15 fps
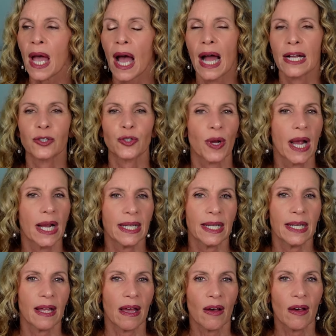I try to eat
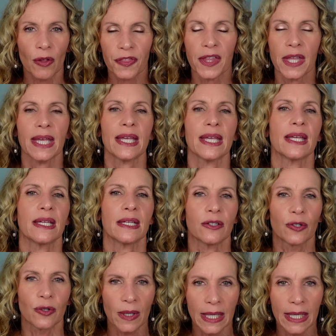healthy, eat
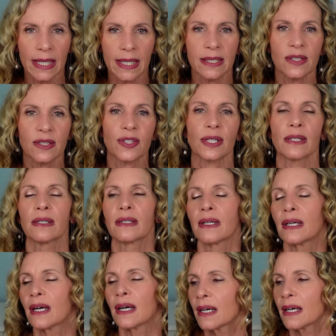greens,
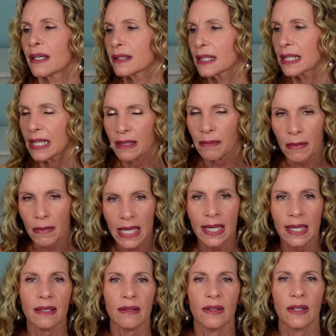uh, lean
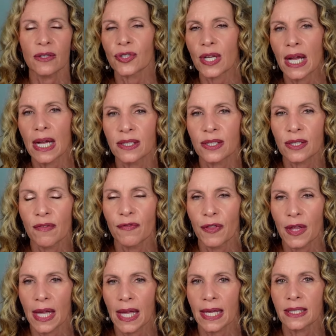meat, those kinds of
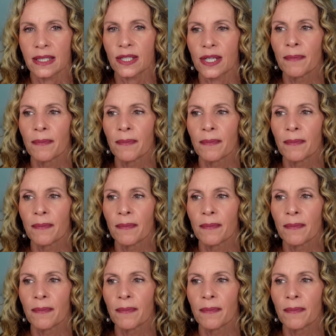things.